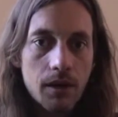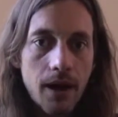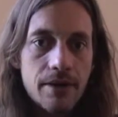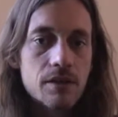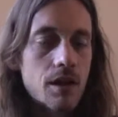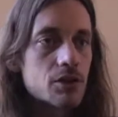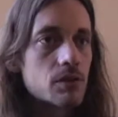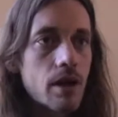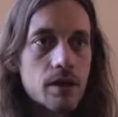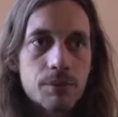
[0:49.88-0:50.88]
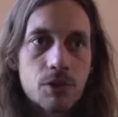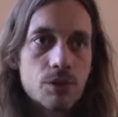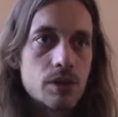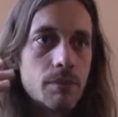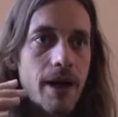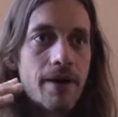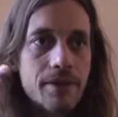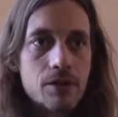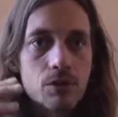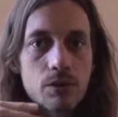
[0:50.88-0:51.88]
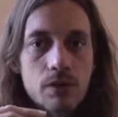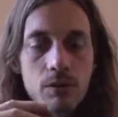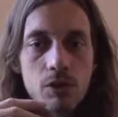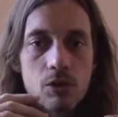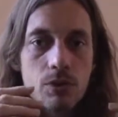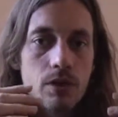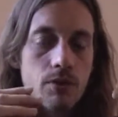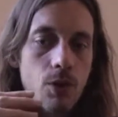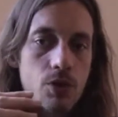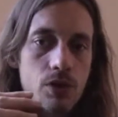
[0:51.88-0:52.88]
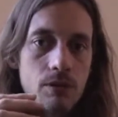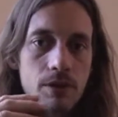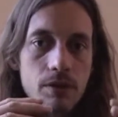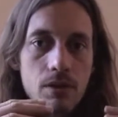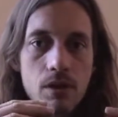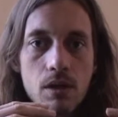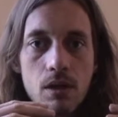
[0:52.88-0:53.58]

ideological line of purity about that sort of thing, which is really unfortunate because